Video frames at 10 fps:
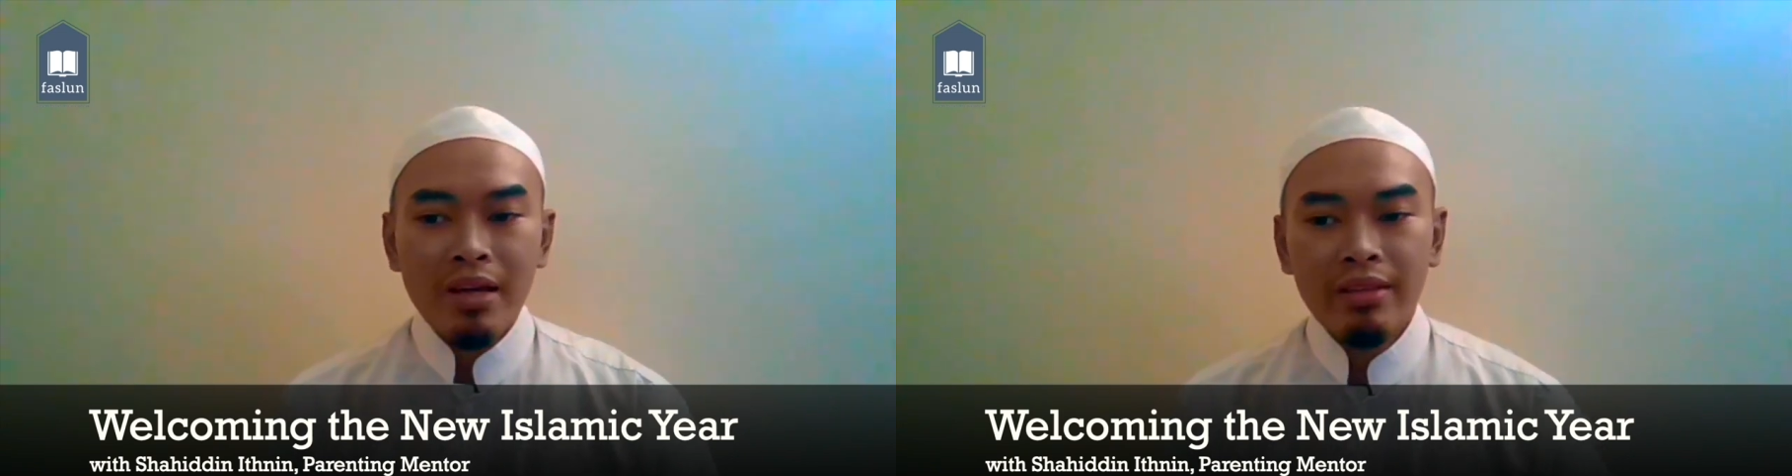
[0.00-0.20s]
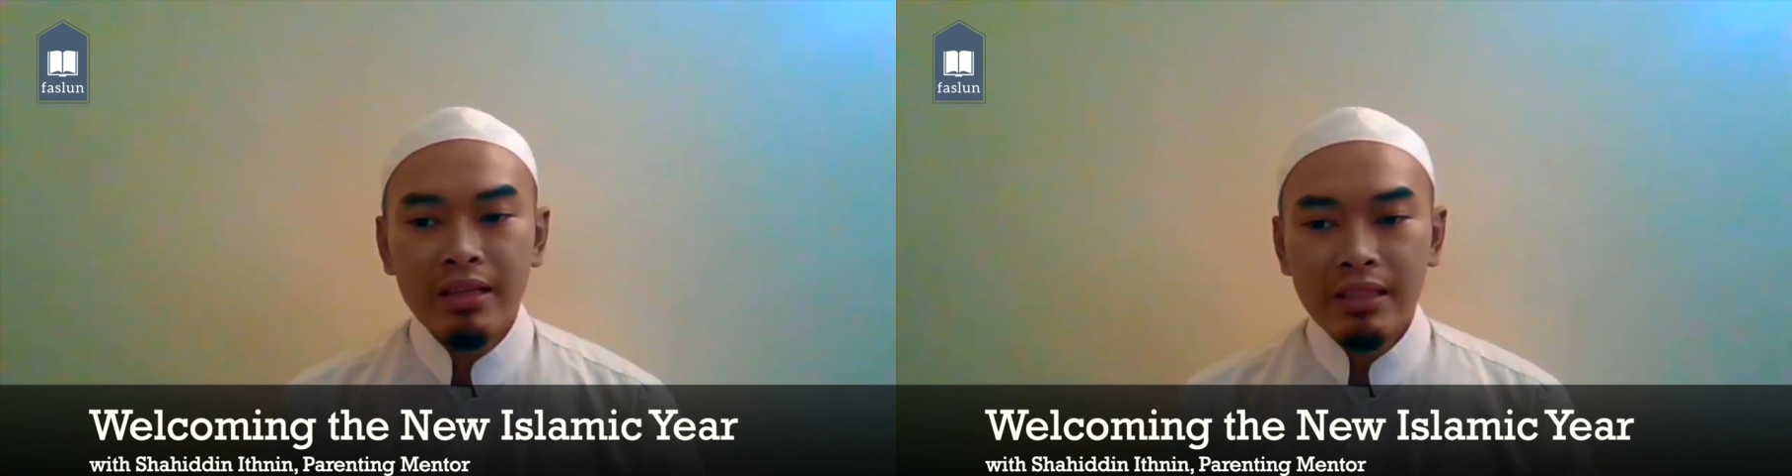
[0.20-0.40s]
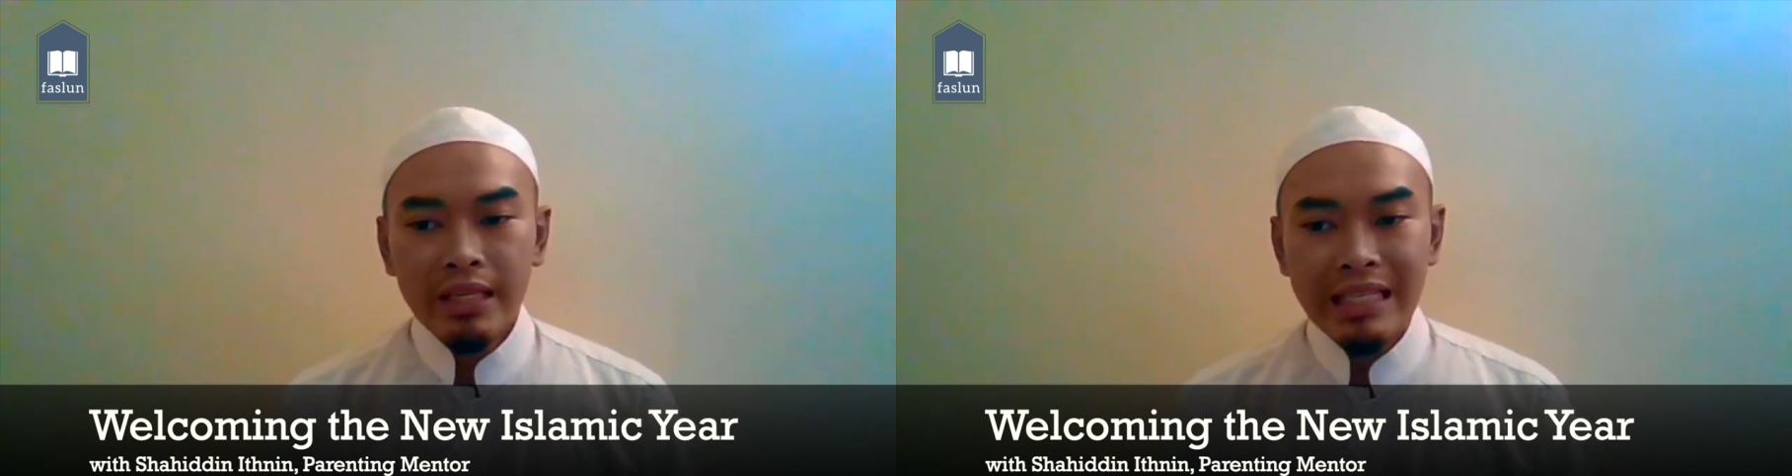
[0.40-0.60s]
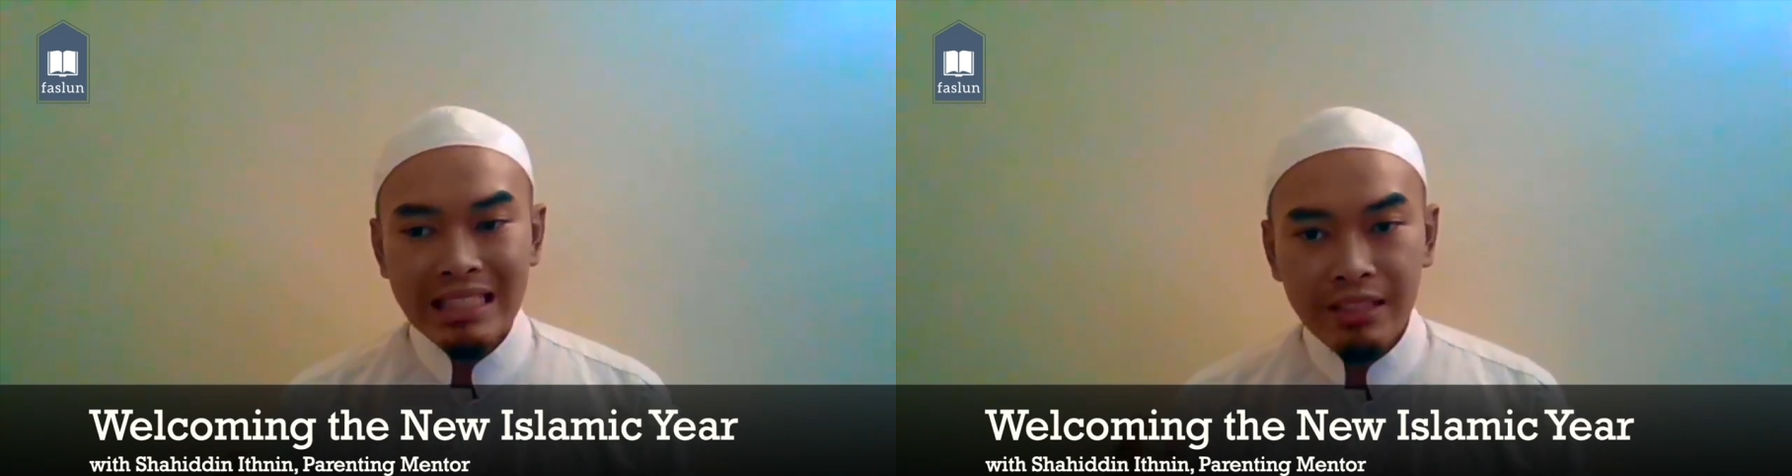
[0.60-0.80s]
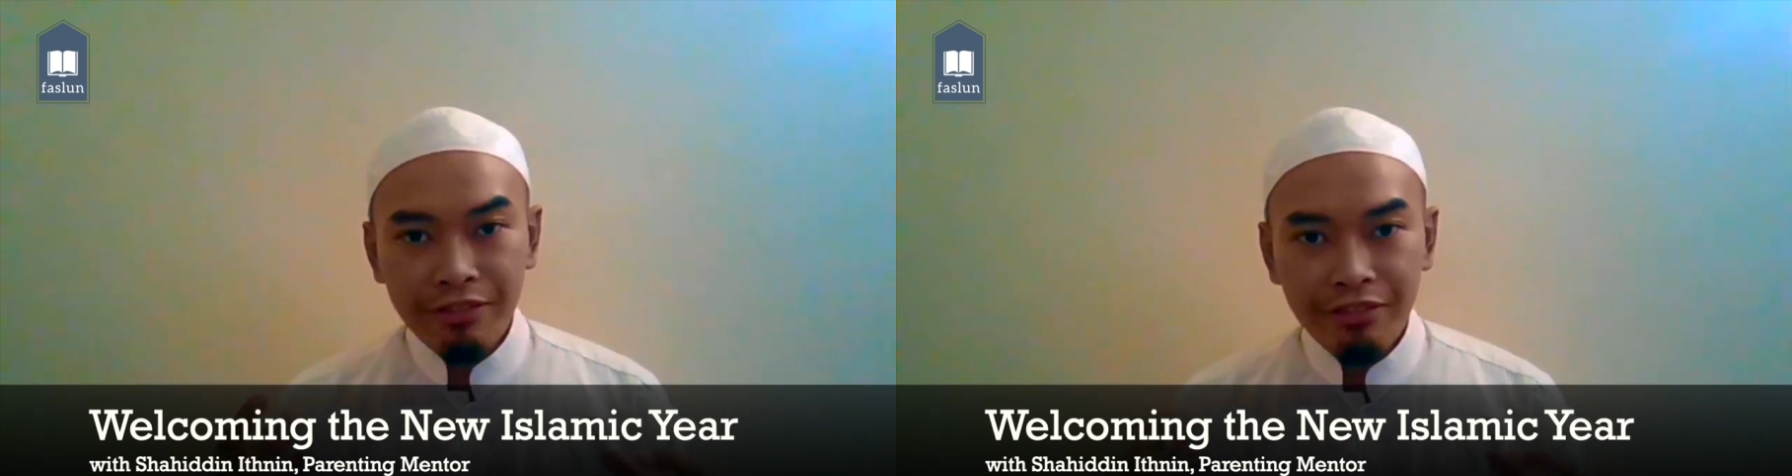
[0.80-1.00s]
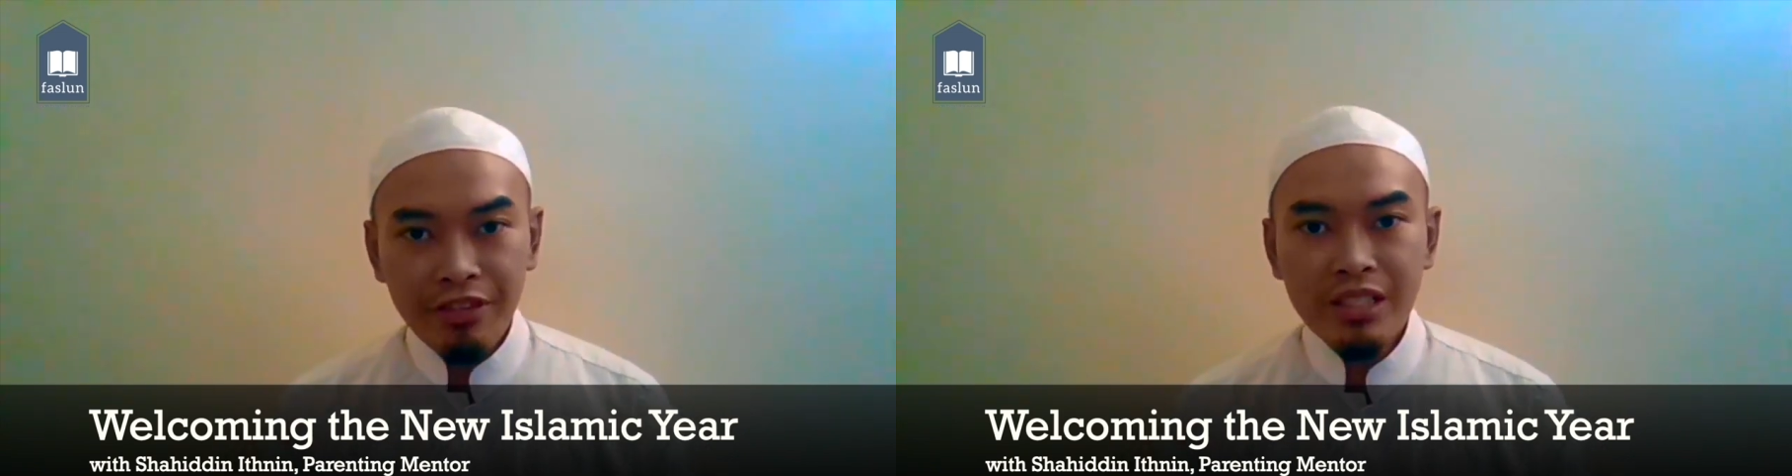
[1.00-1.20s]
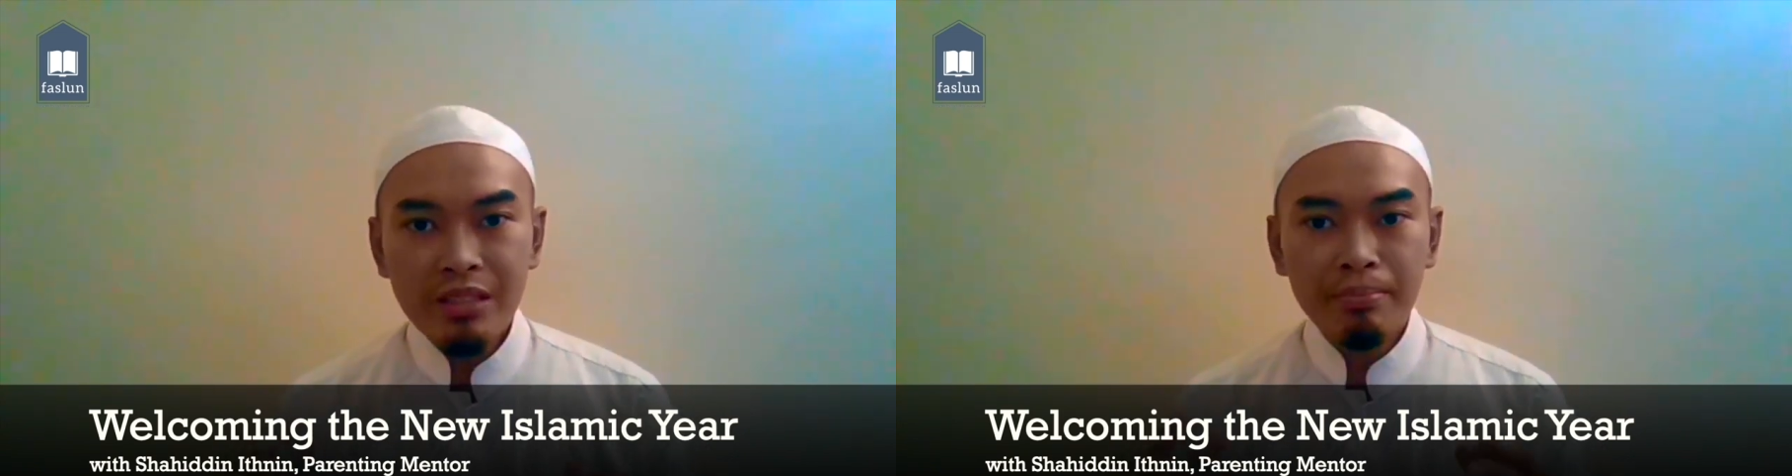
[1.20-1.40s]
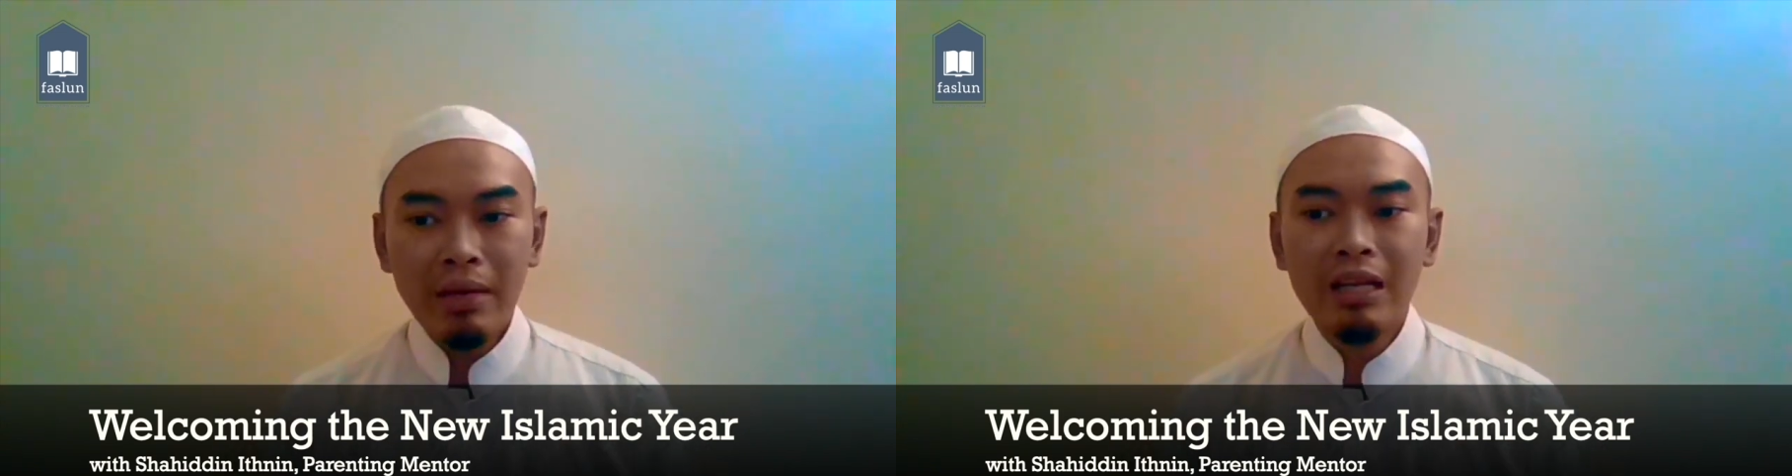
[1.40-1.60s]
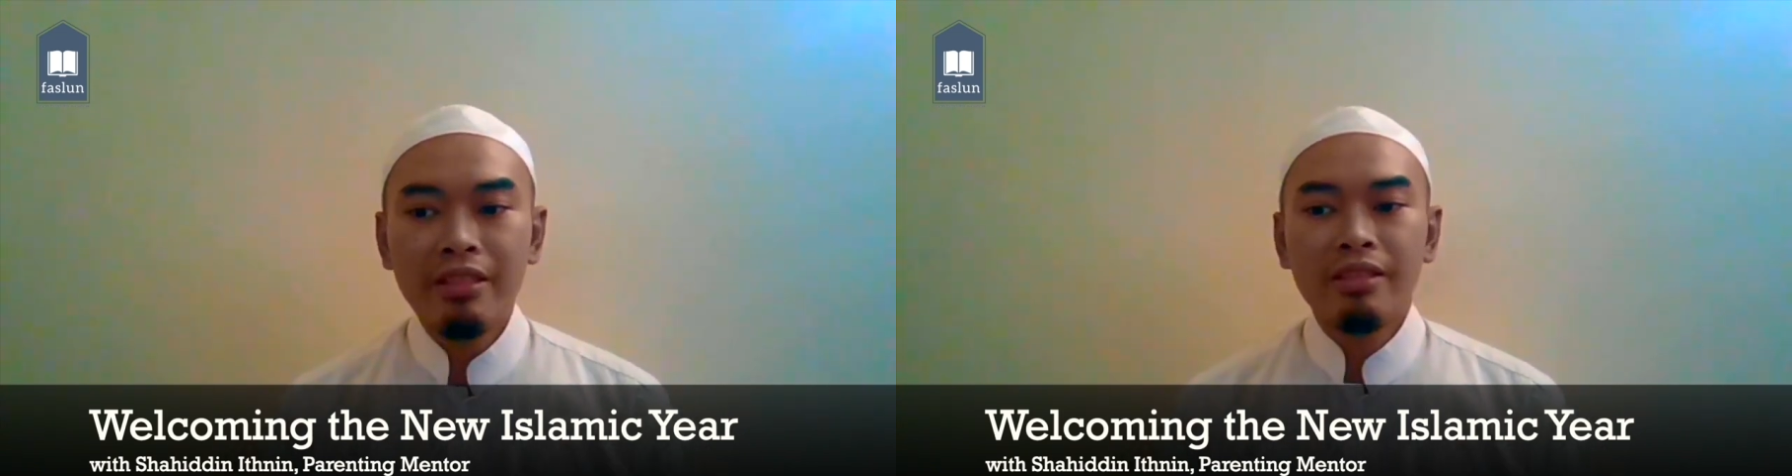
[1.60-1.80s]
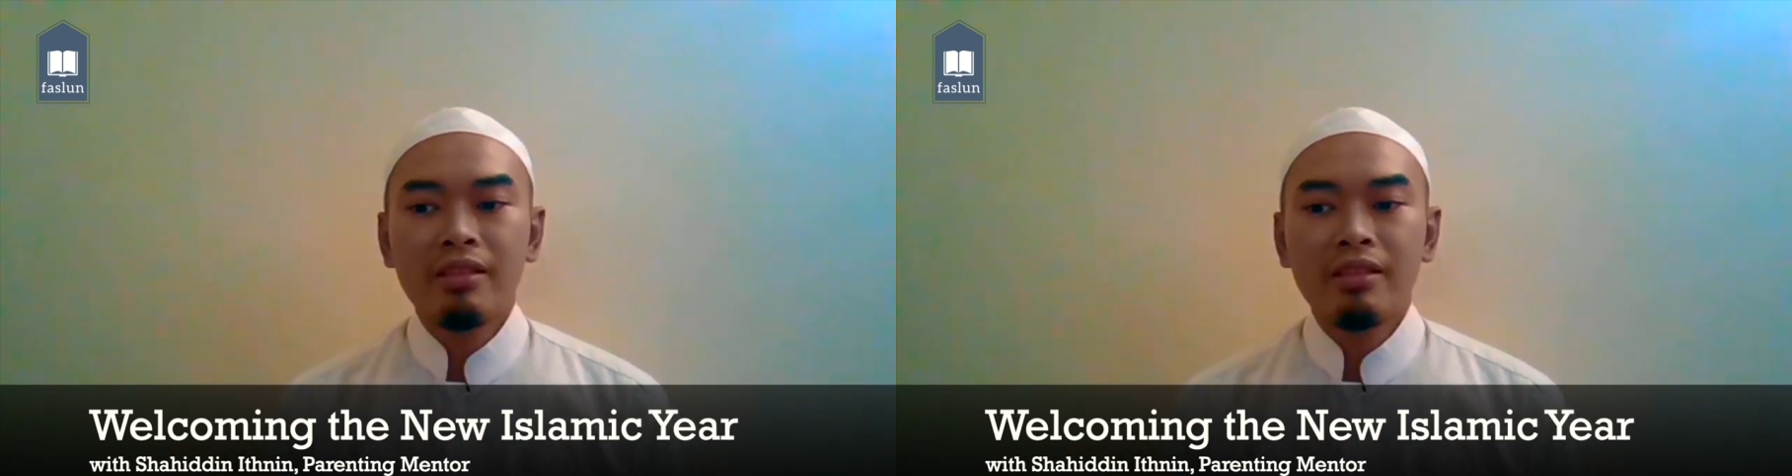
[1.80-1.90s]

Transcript: that it is the first month